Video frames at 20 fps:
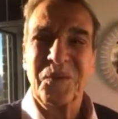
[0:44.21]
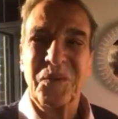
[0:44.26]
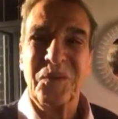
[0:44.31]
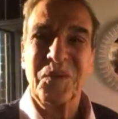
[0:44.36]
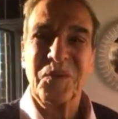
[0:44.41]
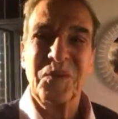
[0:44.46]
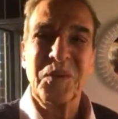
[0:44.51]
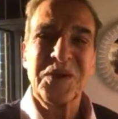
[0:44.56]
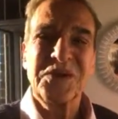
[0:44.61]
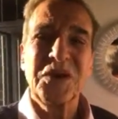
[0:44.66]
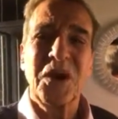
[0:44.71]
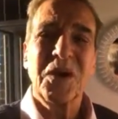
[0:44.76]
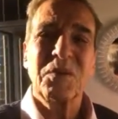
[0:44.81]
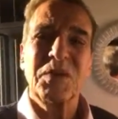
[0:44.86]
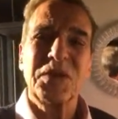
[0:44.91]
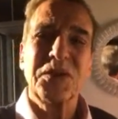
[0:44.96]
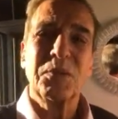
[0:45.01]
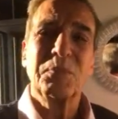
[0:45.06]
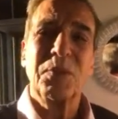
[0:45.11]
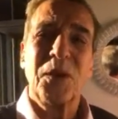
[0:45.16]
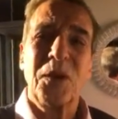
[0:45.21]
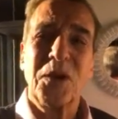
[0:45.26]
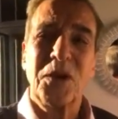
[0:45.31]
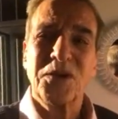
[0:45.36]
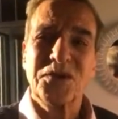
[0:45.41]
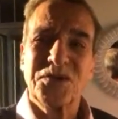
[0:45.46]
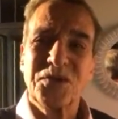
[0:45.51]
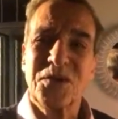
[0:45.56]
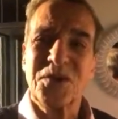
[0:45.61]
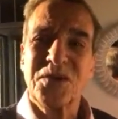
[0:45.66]
when we talk about the
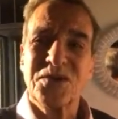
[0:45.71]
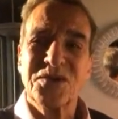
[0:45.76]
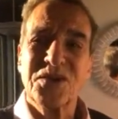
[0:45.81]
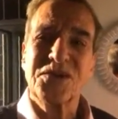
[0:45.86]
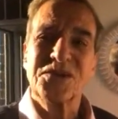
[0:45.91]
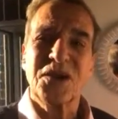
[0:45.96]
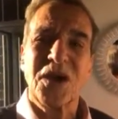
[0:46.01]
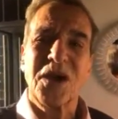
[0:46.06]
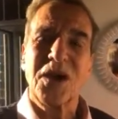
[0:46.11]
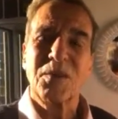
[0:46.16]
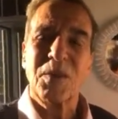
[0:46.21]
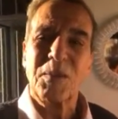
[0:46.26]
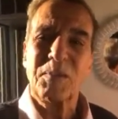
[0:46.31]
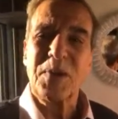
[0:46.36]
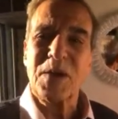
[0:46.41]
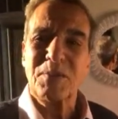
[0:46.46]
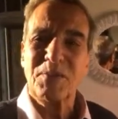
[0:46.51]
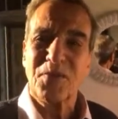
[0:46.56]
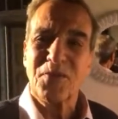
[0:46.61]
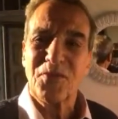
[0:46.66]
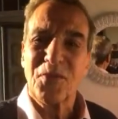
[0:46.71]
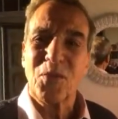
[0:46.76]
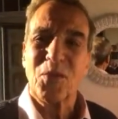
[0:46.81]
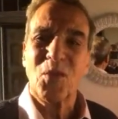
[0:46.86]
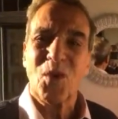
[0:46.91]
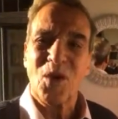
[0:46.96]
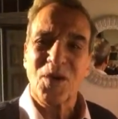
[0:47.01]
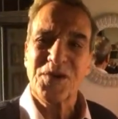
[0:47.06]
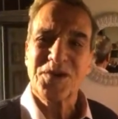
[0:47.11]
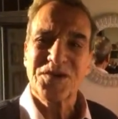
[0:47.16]
polls, we're usually talking about people
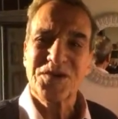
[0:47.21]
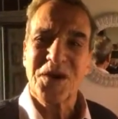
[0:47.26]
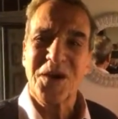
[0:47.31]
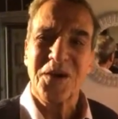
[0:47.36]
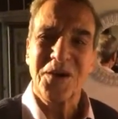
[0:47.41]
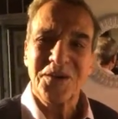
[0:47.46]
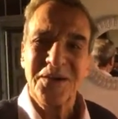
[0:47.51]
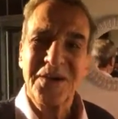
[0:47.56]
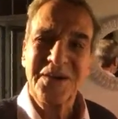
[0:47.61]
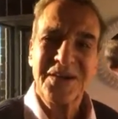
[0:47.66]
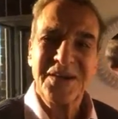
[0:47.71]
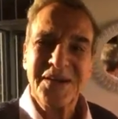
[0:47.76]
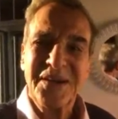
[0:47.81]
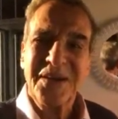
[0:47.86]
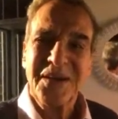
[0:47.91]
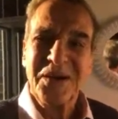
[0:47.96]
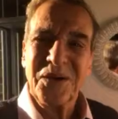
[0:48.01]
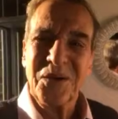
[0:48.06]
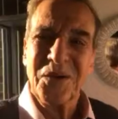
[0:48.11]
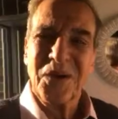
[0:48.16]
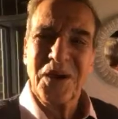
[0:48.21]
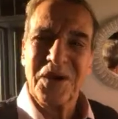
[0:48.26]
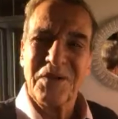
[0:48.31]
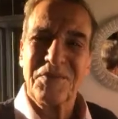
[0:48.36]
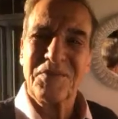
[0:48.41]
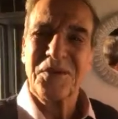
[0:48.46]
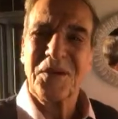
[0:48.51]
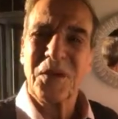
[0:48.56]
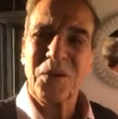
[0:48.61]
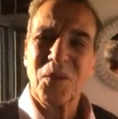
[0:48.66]
from Warsaw who
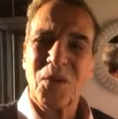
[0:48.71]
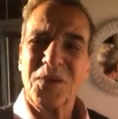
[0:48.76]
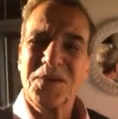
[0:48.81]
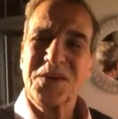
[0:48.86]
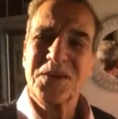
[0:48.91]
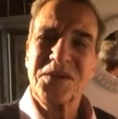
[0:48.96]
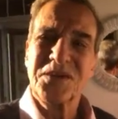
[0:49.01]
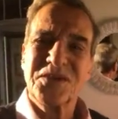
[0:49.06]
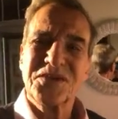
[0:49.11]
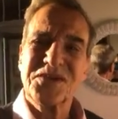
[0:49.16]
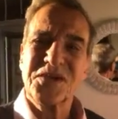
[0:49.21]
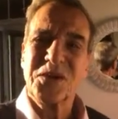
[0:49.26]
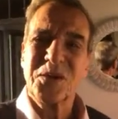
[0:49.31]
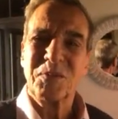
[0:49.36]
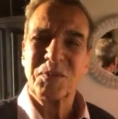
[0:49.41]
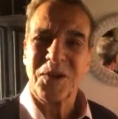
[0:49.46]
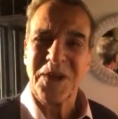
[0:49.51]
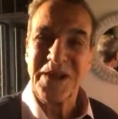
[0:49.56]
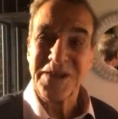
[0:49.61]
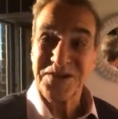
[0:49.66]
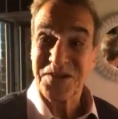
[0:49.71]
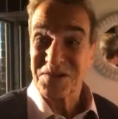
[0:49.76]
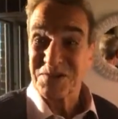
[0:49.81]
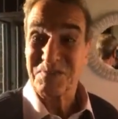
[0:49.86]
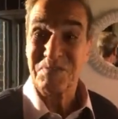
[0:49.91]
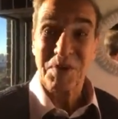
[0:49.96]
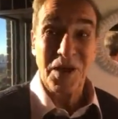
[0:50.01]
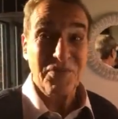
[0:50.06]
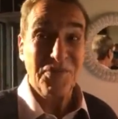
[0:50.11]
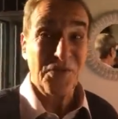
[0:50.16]
have worked in the steel plants.
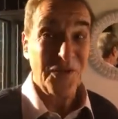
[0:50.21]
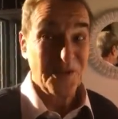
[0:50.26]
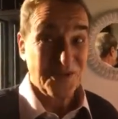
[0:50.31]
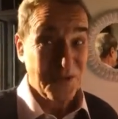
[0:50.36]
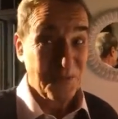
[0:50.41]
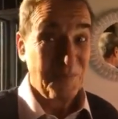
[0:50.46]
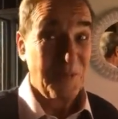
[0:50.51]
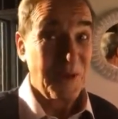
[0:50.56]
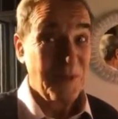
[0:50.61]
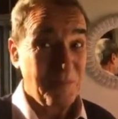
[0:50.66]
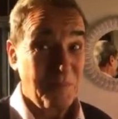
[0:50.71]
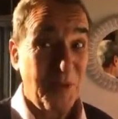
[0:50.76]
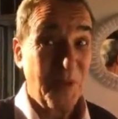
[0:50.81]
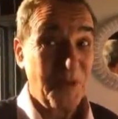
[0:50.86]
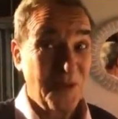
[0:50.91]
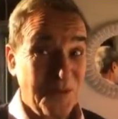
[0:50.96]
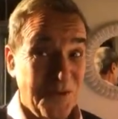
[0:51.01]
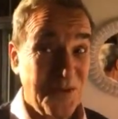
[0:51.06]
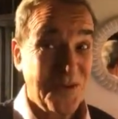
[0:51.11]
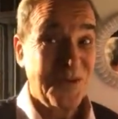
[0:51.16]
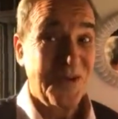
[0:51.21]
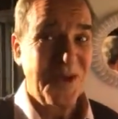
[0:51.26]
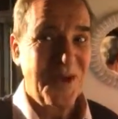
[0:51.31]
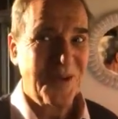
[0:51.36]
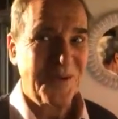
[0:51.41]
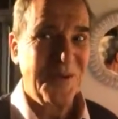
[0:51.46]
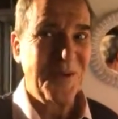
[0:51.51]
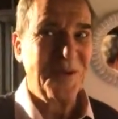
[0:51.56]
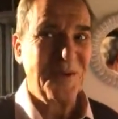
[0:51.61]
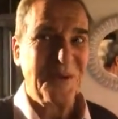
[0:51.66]
Because Buffalo is a big polls
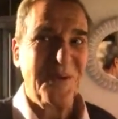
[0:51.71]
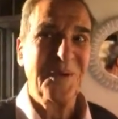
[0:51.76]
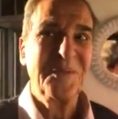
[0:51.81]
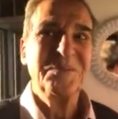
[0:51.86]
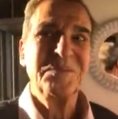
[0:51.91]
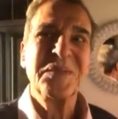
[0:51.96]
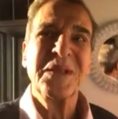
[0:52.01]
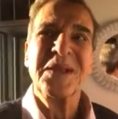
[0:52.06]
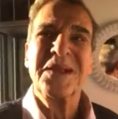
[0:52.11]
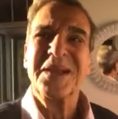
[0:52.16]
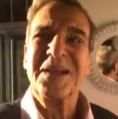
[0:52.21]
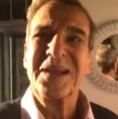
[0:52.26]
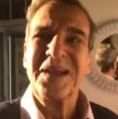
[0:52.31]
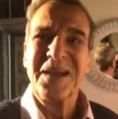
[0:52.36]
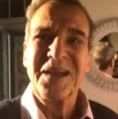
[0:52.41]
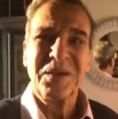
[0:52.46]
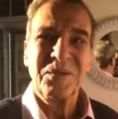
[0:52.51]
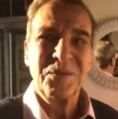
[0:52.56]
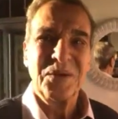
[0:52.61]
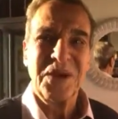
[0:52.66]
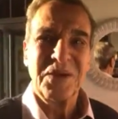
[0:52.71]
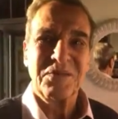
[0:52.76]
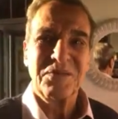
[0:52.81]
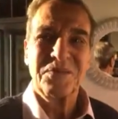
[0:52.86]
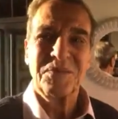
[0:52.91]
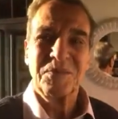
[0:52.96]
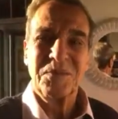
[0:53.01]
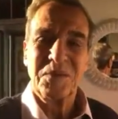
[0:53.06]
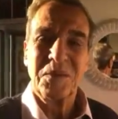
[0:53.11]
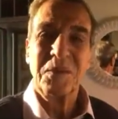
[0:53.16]
town, you know. And we
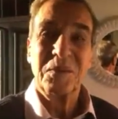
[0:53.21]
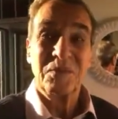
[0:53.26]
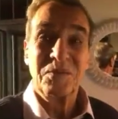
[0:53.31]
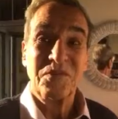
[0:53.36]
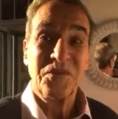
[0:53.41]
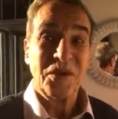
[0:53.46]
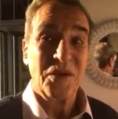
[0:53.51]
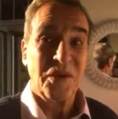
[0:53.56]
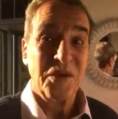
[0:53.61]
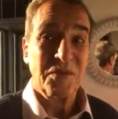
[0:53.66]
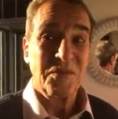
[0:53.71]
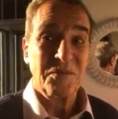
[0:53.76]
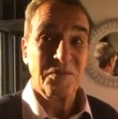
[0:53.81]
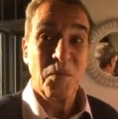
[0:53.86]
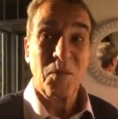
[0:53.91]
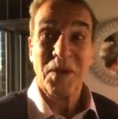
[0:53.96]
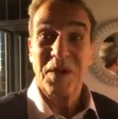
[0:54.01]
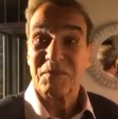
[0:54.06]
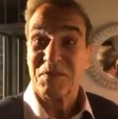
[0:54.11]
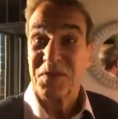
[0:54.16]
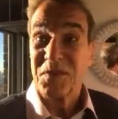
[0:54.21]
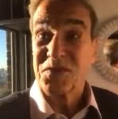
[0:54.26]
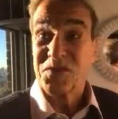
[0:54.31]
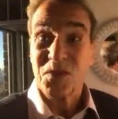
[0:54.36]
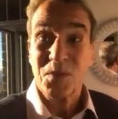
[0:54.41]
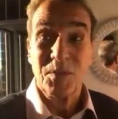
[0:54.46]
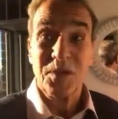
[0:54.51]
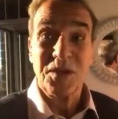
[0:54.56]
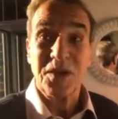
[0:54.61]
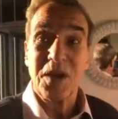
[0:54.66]
have the
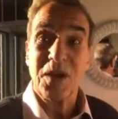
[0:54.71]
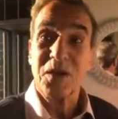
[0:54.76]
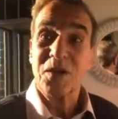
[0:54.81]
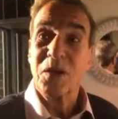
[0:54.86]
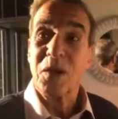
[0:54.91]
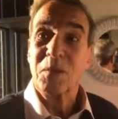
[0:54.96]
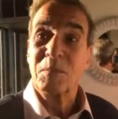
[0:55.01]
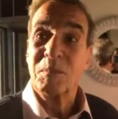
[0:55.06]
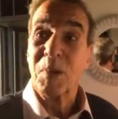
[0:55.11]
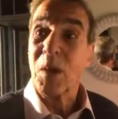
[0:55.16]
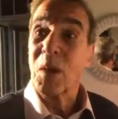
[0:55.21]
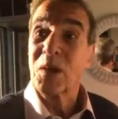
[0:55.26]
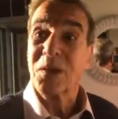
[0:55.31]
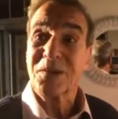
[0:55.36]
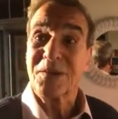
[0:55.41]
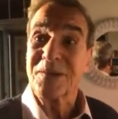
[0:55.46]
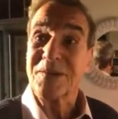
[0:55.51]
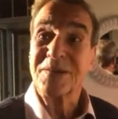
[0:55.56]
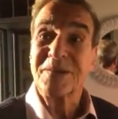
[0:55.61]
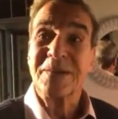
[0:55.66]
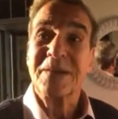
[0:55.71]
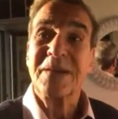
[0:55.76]
Tomb of the Unknown Bowler.